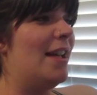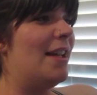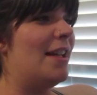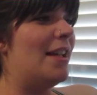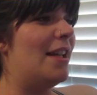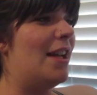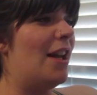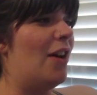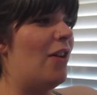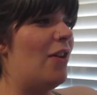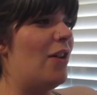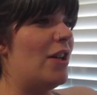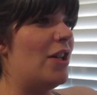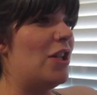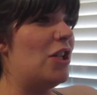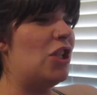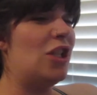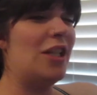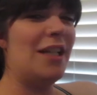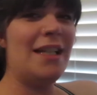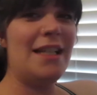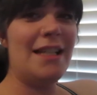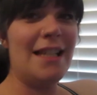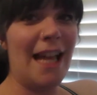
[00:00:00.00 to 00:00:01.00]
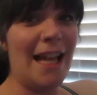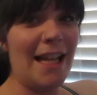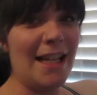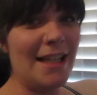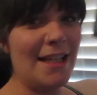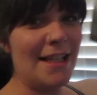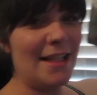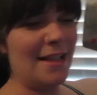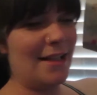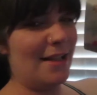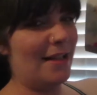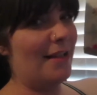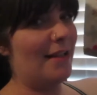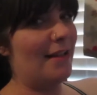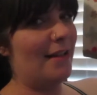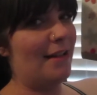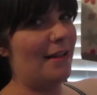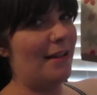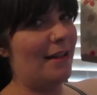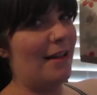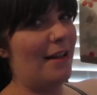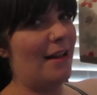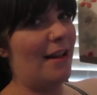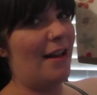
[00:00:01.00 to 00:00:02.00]
You know, and she sets
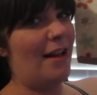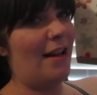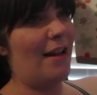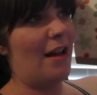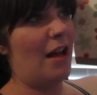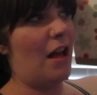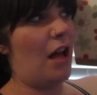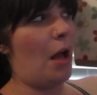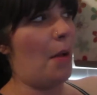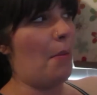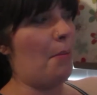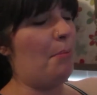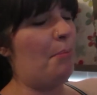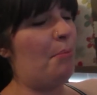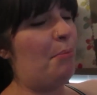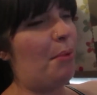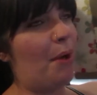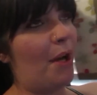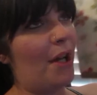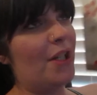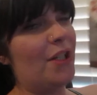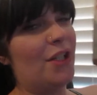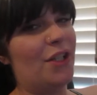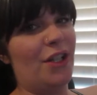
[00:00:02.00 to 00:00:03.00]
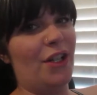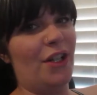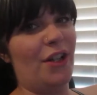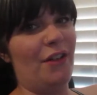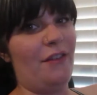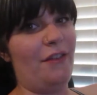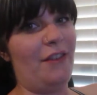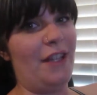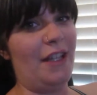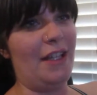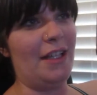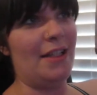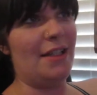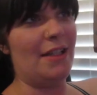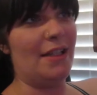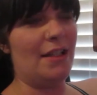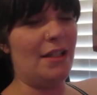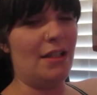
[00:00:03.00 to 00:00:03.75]
a bunch of these